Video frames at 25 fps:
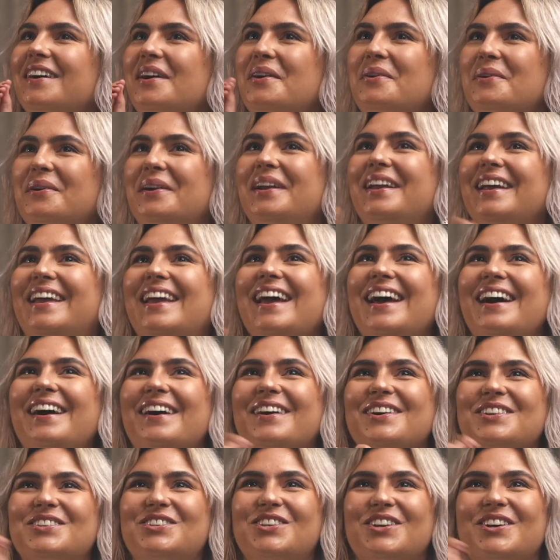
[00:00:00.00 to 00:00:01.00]
I want to get
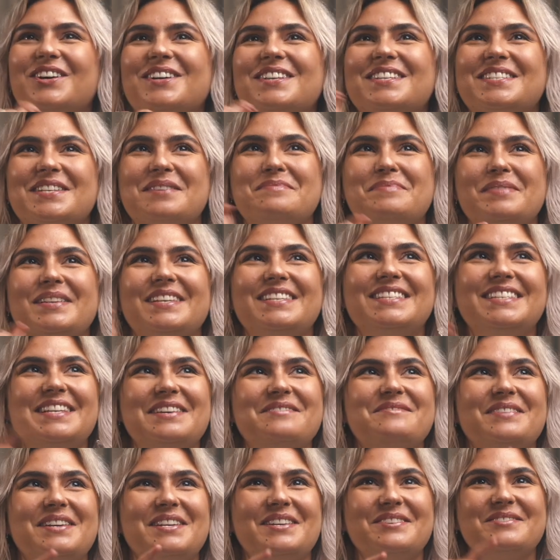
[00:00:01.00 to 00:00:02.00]
our charts up and see
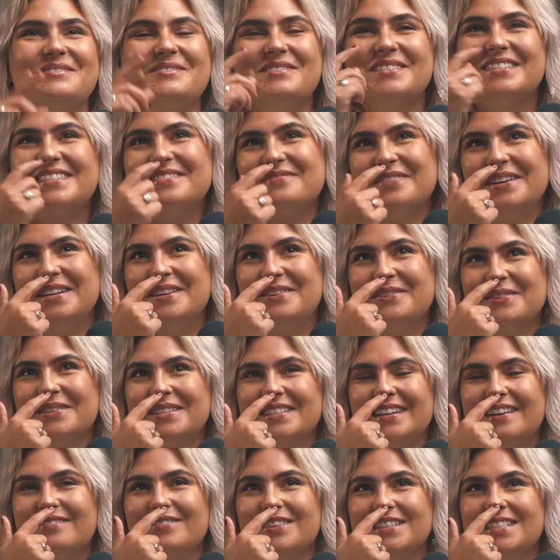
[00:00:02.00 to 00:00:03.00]
when your
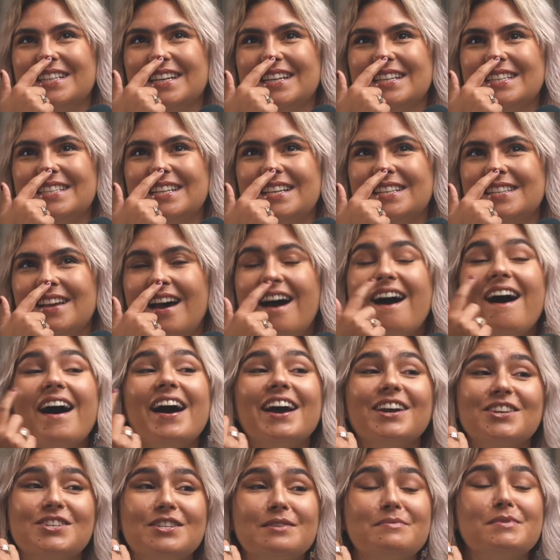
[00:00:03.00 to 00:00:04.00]
Saturn returns is. I
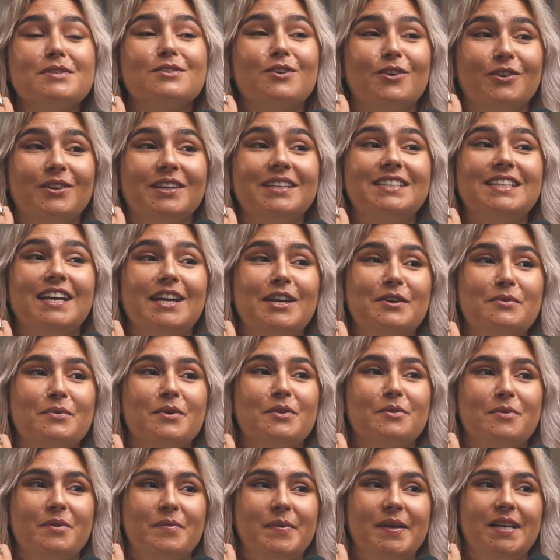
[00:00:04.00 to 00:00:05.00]
actually was on a date with
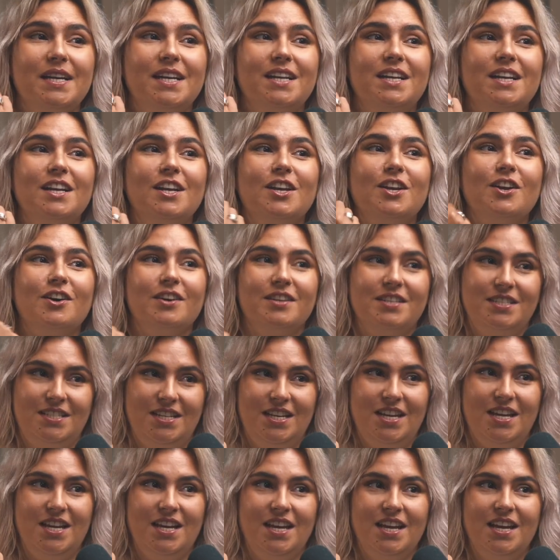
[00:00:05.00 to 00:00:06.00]
a woman last
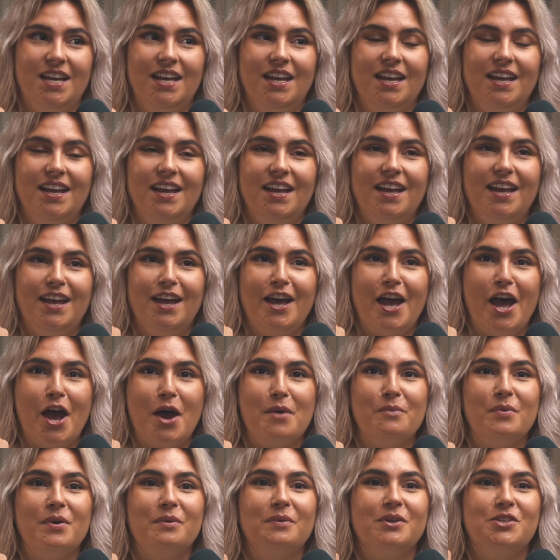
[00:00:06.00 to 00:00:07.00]
year,
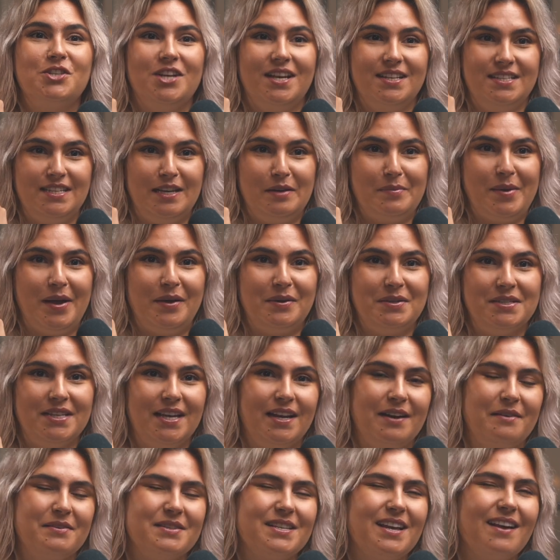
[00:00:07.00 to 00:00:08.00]
and we were chatting about it,
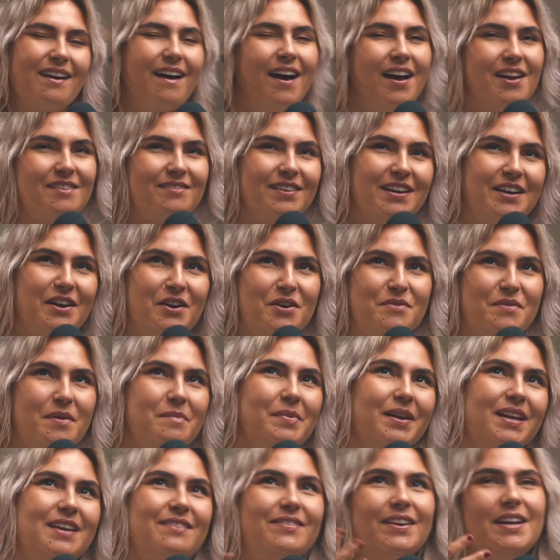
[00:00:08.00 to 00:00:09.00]
and I was like, I don't really know if I
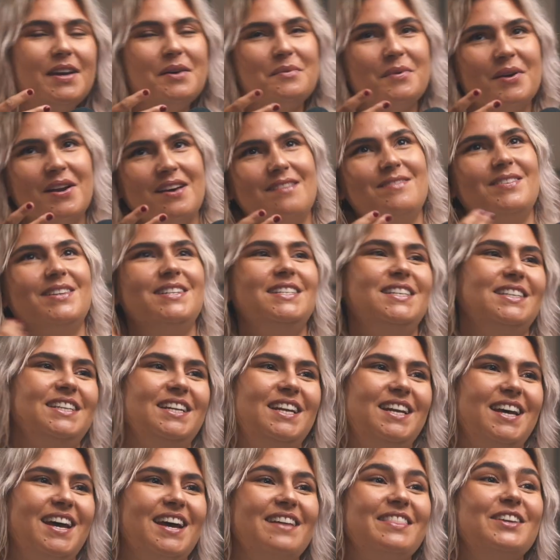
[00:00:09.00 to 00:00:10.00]
believe in it, whatever, da, da,
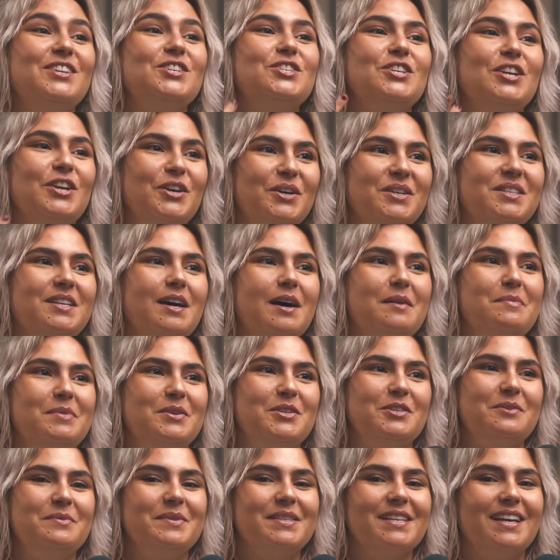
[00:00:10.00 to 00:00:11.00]
da. And then she looked up and
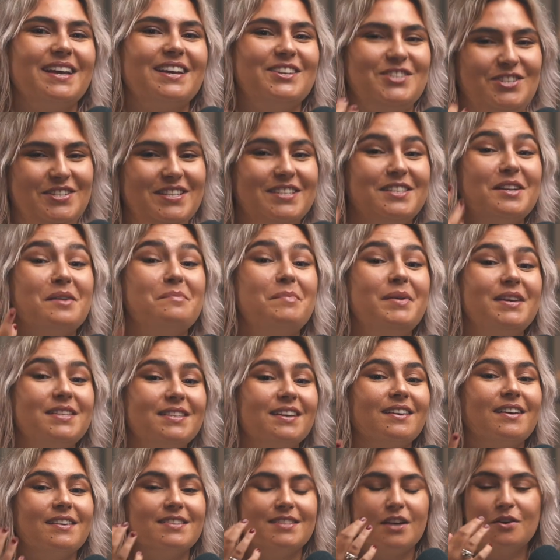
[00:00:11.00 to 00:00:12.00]
she was like, she started
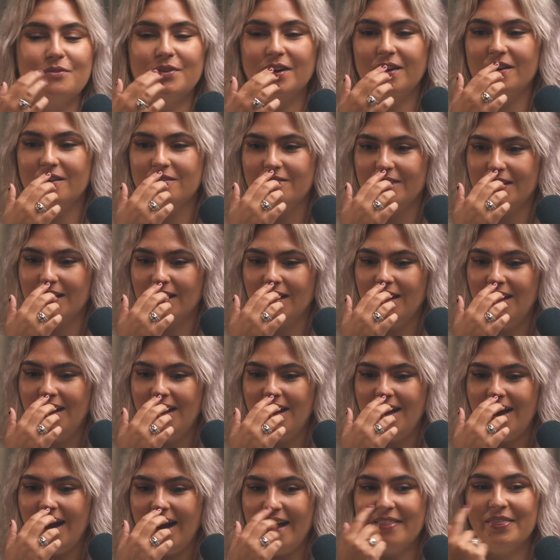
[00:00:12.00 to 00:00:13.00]
pissing herself laughing,
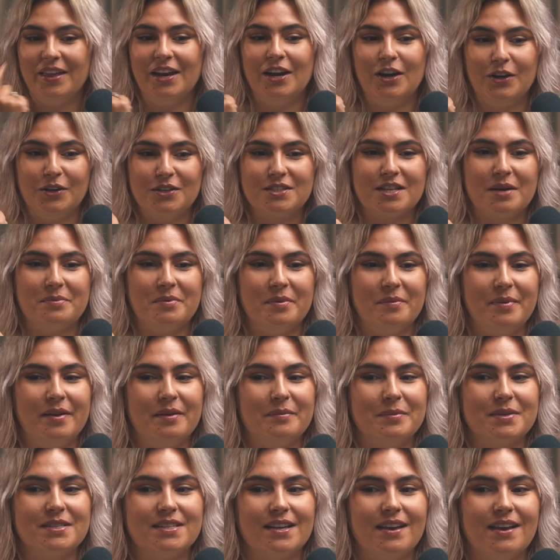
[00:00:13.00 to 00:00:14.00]
and then looked up at me
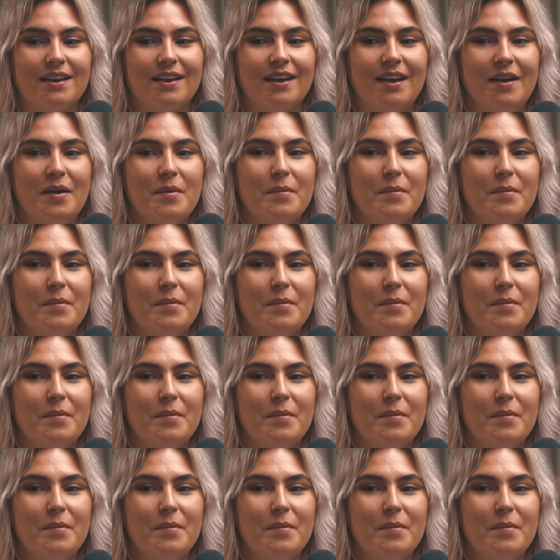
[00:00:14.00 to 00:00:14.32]
and was like,